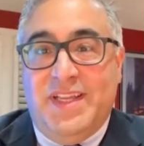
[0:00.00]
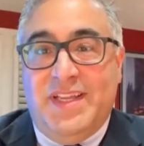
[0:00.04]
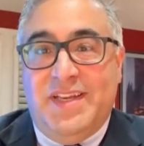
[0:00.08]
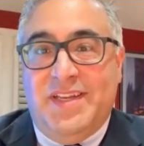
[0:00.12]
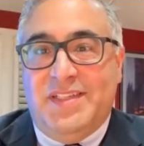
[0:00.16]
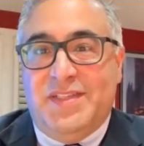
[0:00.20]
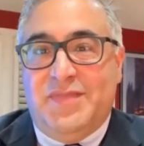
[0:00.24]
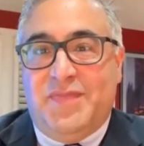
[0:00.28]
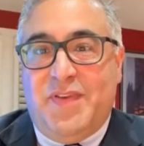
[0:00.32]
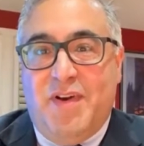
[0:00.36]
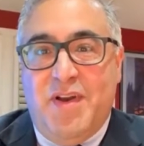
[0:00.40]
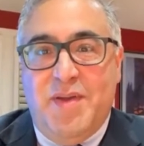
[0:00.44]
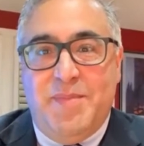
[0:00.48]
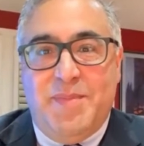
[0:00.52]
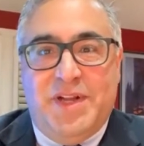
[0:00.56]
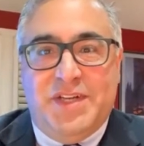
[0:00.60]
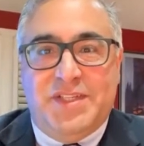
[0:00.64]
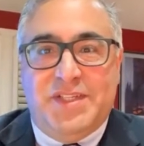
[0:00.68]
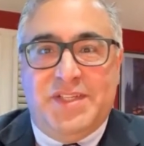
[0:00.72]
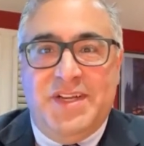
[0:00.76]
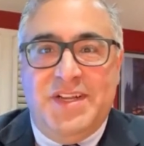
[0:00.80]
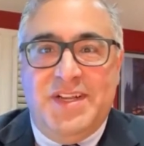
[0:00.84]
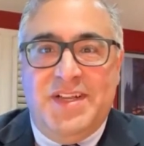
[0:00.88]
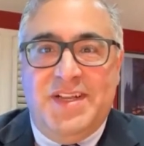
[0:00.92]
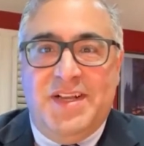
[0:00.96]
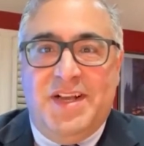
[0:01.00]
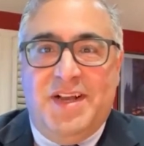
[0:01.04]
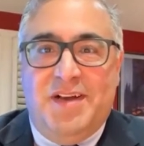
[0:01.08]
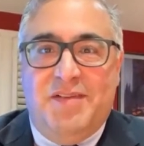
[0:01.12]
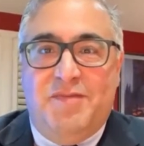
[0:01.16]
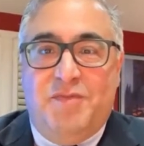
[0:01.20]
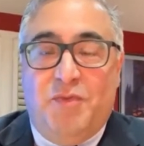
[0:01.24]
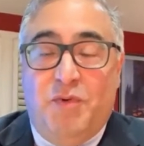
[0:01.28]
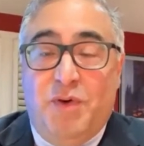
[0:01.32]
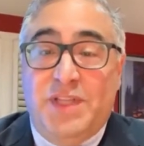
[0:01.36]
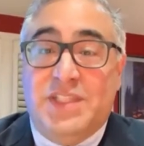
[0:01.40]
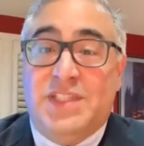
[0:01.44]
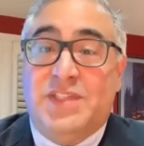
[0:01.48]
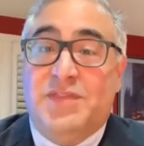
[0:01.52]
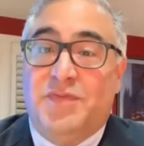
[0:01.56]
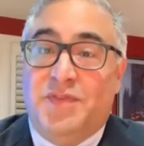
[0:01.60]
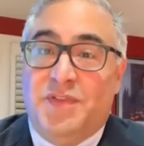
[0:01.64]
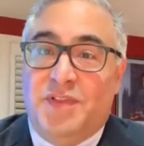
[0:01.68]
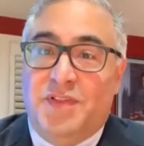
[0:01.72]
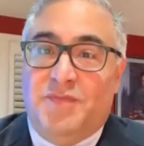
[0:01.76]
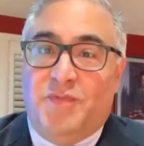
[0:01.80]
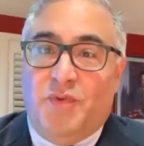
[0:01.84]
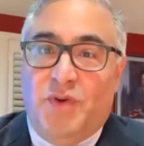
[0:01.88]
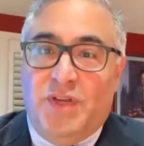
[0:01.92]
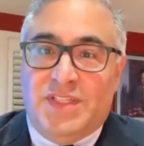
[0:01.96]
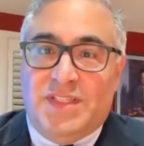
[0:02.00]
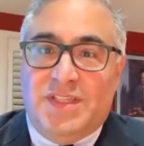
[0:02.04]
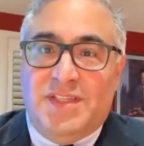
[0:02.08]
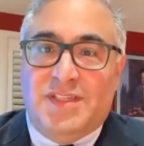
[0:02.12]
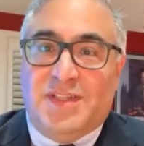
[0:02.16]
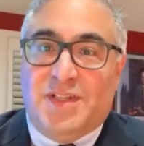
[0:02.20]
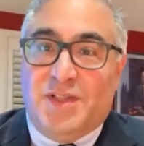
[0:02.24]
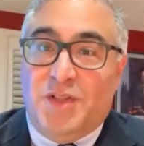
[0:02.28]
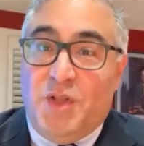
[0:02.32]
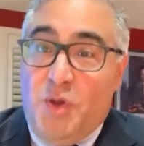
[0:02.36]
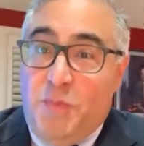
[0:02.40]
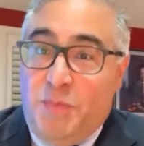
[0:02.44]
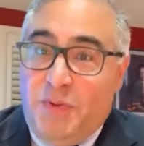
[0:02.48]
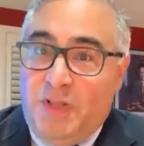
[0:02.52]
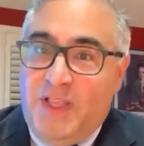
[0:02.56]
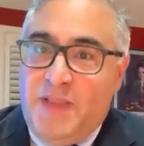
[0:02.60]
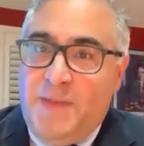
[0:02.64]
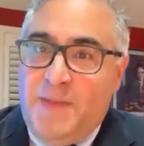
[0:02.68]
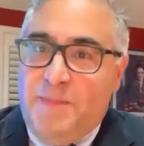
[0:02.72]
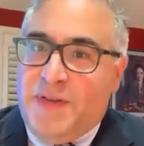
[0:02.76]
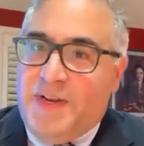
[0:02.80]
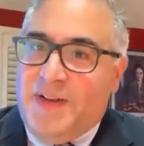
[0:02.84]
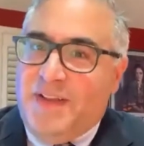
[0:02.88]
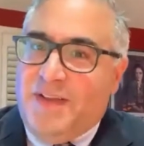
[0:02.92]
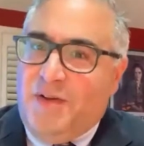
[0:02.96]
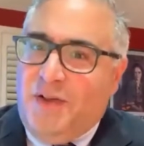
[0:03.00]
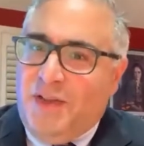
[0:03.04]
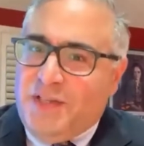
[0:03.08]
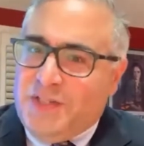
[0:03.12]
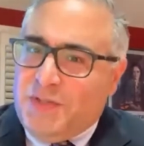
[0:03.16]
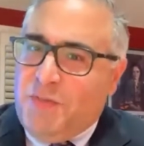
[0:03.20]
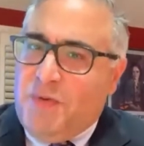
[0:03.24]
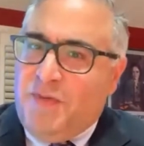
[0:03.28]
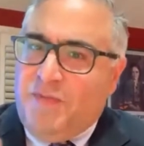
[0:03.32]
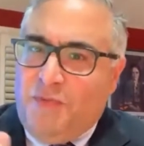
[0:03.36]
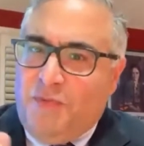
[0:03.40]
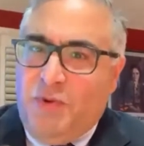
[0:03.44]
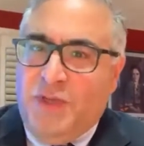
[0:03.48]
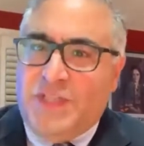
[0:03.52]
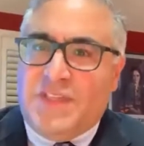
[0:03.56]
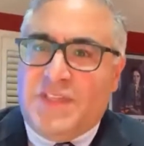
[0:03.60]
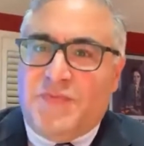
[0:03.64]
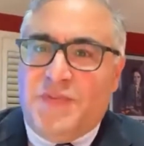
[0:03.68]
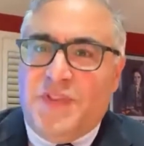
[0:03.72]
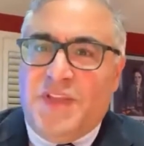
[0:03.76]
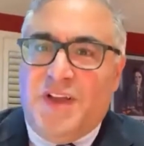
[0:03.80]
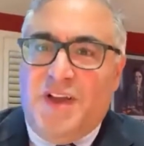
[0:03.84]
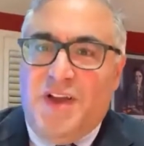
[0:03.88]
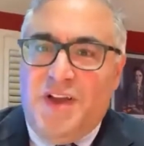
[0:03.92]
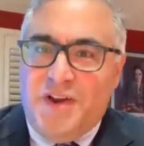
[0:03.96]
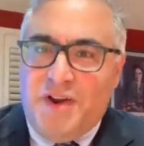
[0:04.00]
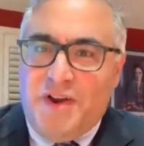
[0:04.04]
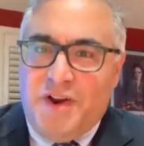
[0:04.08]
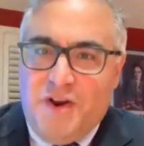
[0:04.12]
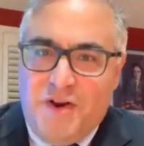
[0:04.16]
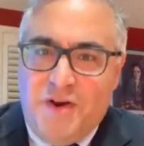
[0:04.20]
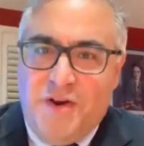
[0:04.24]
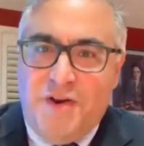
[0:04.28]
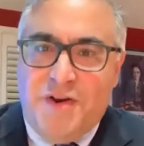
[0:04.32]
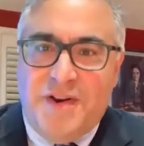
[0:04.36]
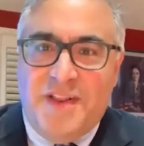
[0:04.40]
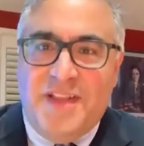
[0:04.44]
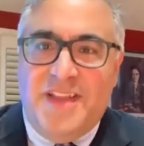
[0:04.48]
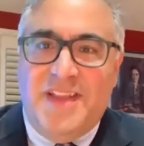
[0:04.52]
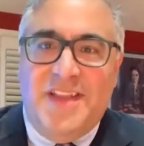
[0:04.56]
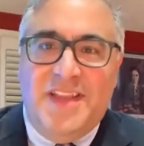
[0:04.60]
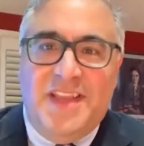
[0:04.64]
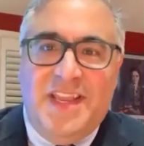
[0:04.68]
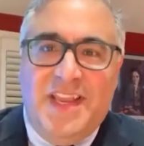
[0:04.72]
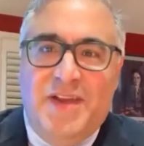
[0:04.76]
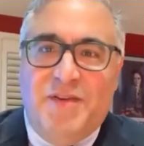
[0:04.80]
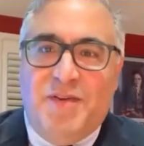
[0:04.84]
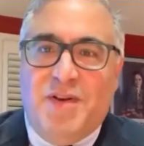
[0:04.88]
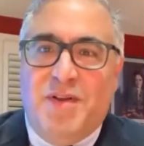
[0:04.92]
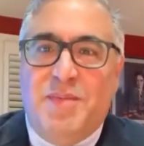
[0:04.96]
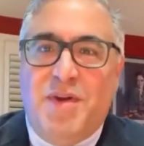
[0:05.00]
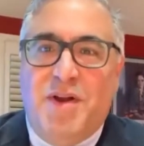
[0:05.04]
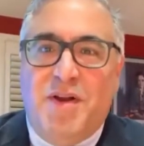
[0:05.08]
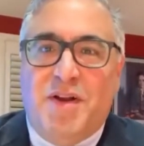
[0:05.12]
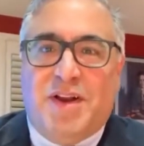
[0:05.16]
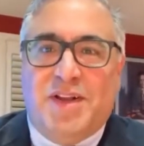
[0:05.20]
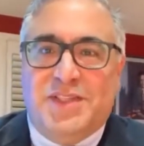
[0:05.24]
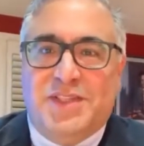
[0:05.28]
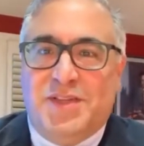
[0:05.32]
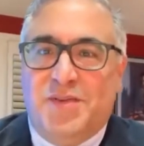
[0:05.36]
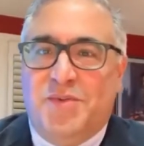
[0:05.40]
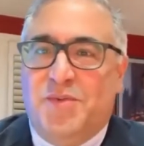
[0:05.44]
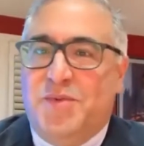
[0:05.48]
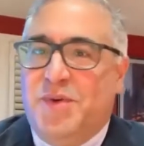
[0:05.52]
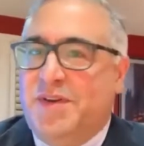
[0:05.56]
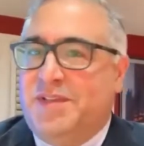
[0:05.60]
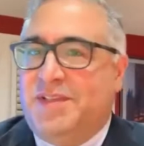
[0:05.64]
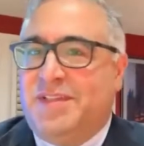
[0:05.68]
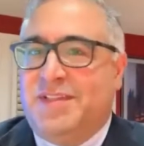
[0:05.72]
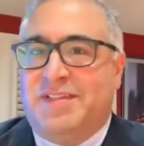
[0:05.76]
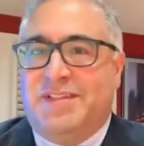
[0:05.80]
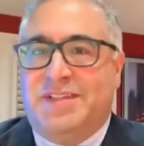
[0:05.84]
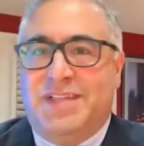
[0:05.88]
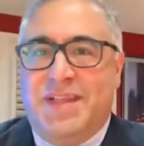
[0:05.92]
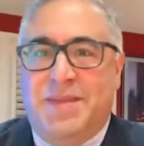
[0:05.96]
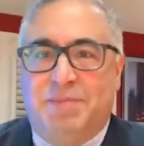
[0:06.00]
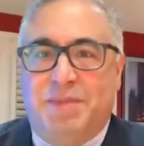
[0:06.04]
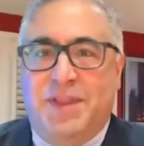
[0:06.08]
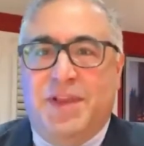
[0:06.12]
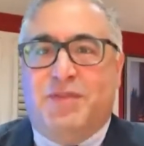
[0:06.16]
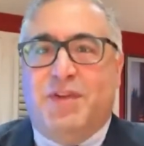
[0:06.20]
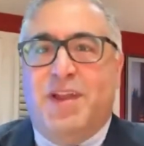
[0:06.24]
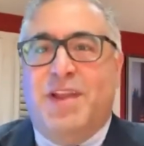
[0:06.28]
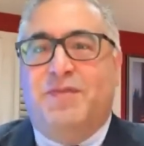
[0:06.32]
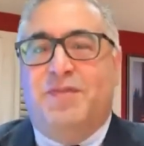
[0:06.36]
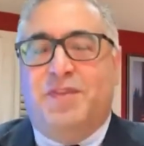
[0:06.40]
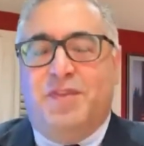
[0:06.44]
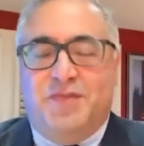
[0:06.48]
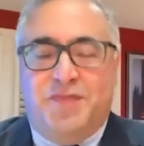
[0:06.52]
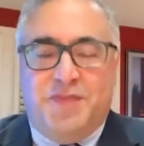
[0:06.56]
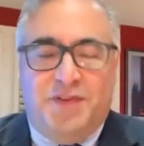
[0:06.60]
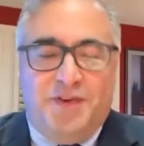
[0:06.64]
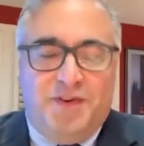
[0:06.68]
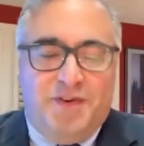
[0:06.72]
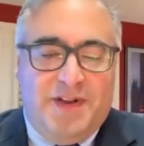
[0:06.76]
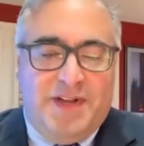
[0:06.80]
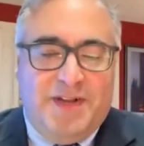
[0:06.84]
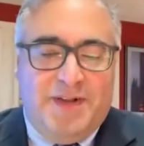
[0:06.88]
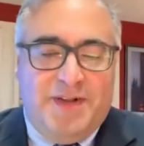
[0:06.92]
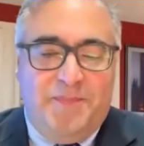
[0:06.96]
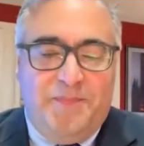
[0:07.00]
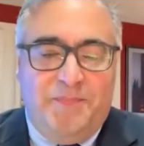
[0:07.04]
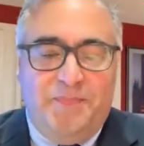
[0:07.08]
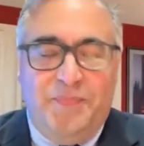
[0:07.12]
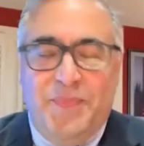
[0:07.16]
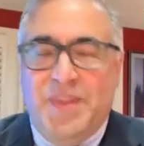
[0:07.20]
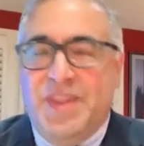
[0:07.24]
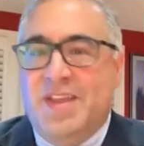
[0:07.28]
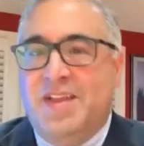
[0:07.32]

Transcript: It is very much a voice for the voiceless globally, but also a voice for the unheard here in America. So we're just deeply grateful for